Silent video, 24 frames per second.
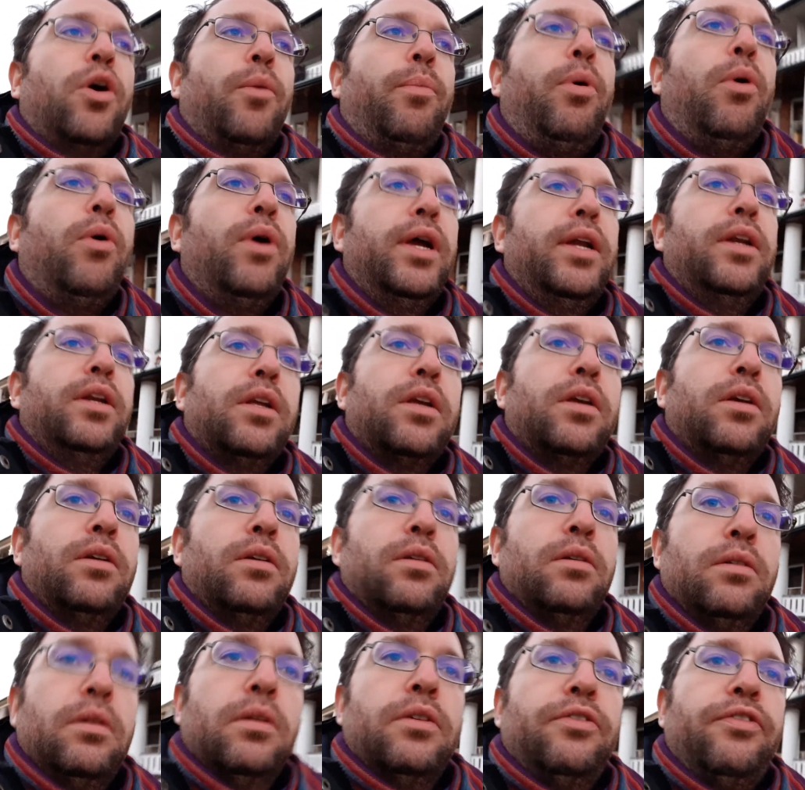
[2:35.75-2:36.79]
point
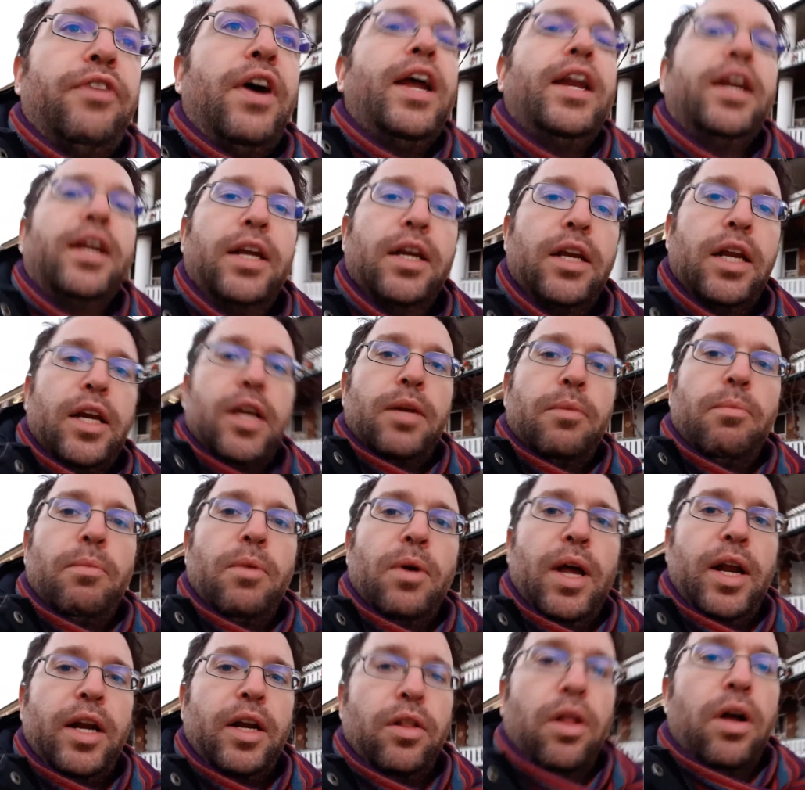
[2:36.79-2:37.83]
fighting it
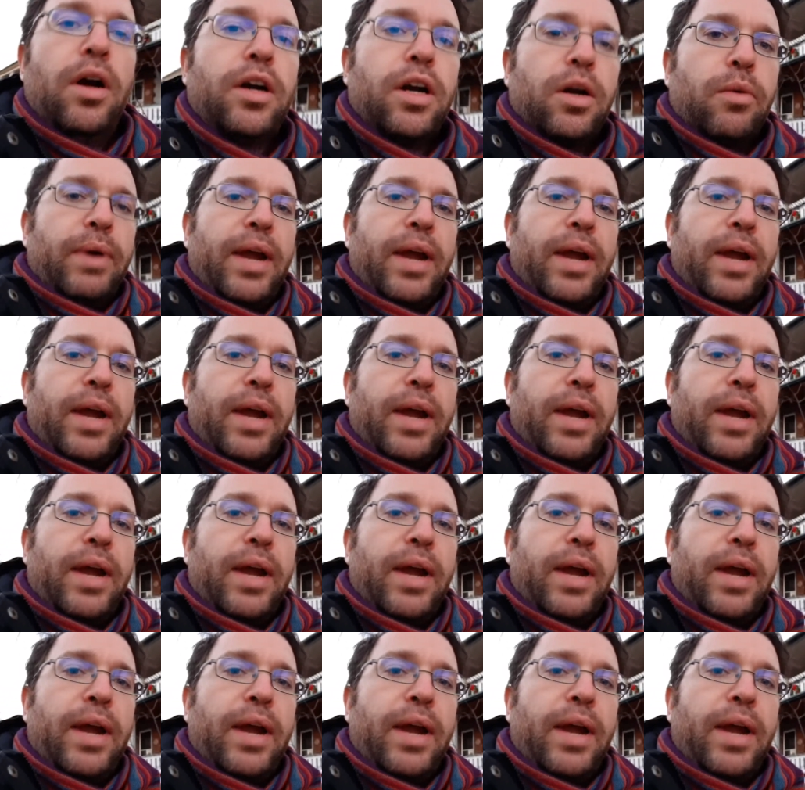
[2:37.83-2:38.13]
any longer.